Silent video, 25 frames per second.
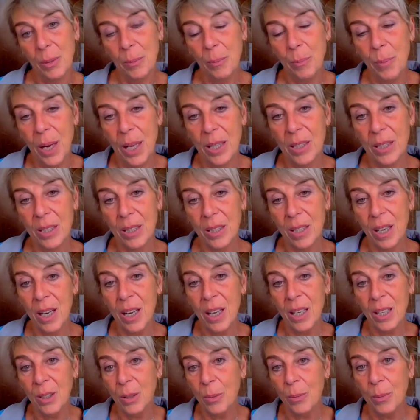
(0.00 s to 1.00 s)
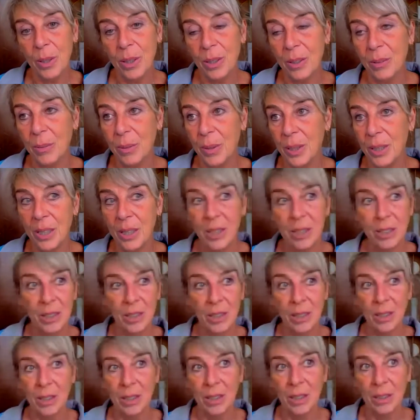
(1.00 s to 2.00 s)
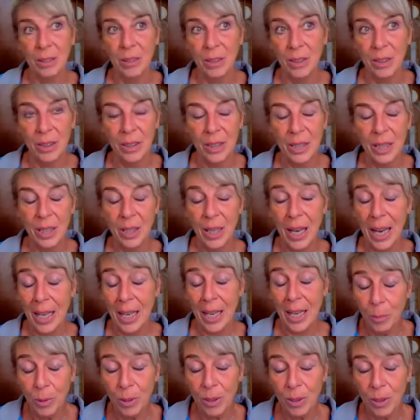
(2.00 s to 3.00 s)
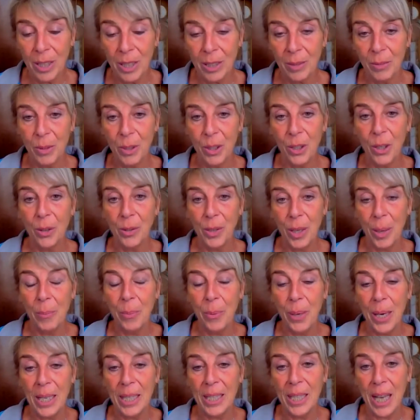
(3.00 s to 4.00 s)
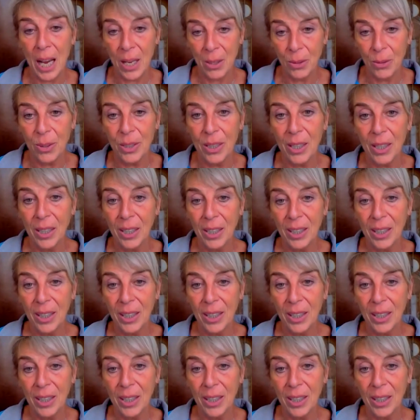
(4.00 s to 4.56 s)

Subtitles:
Plants die, or when there's animals, they break down